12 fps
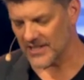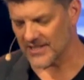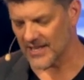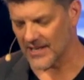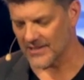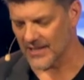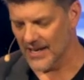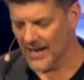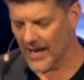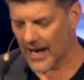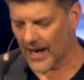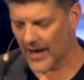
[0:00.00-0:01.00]
It says,
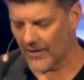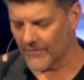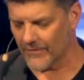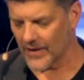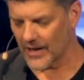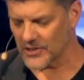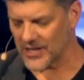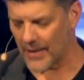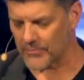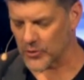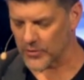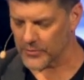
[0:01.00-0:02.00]

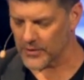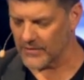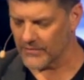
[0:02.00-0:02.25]
chapter 3,